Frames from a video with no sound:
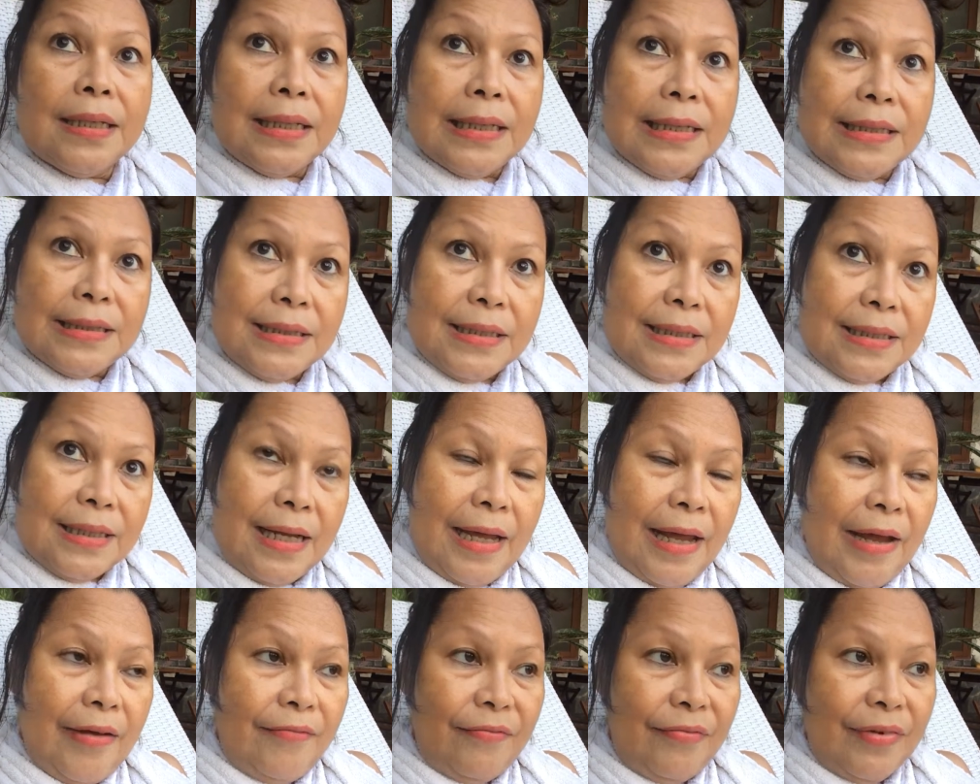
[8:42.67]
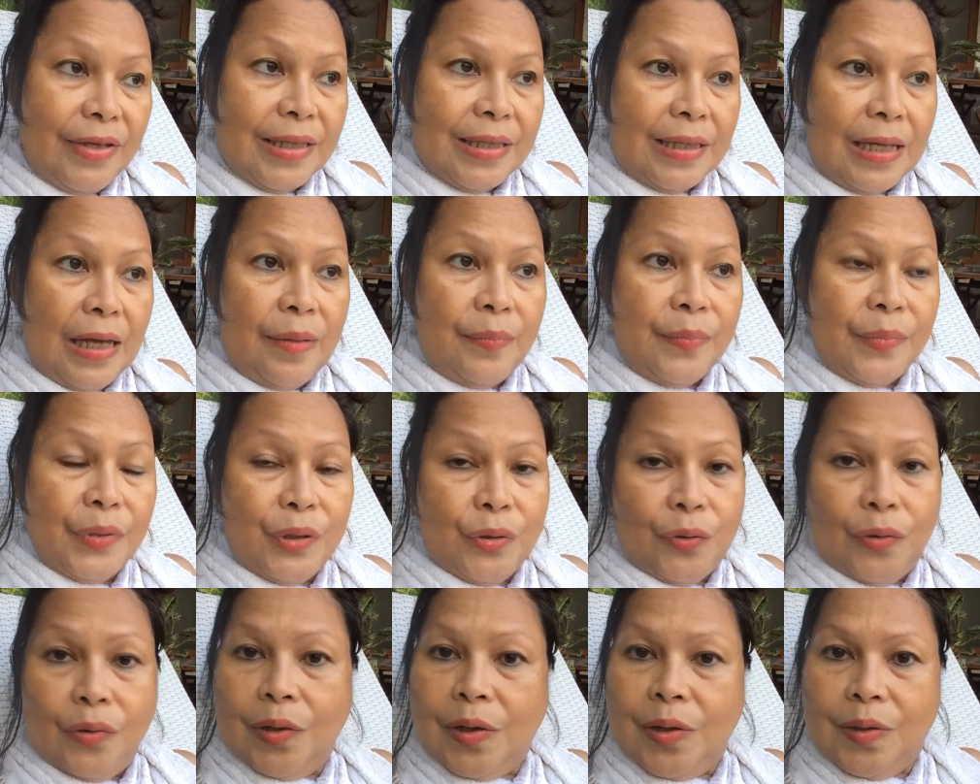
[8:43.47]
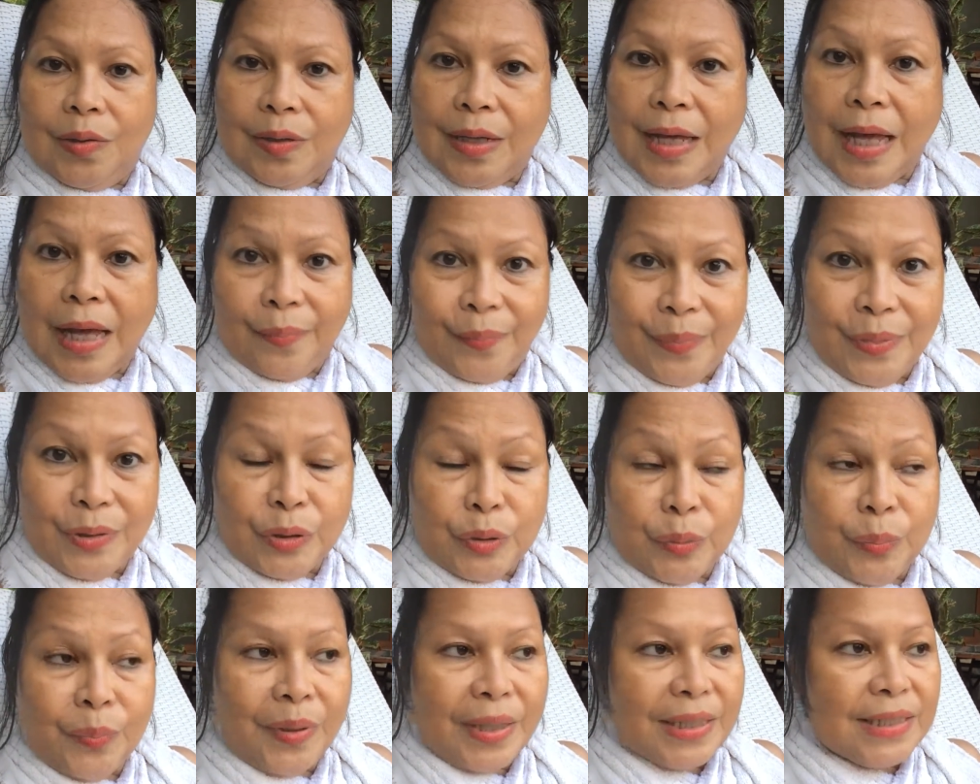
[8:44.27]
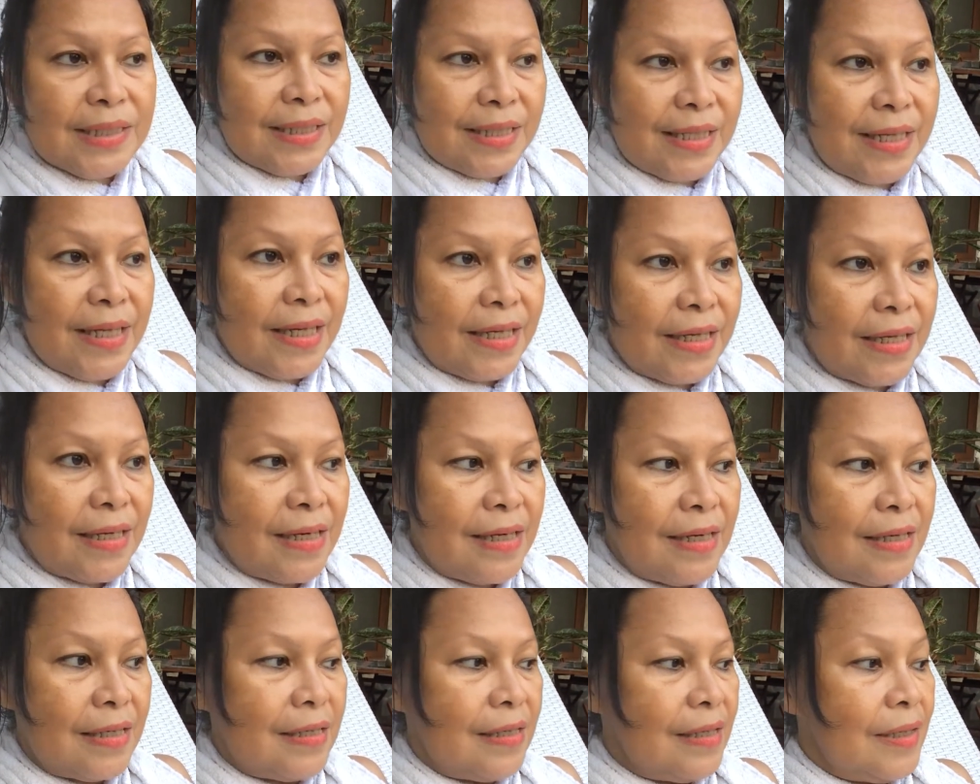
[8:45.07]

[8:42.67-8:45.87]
listen, every time you happen to pass here,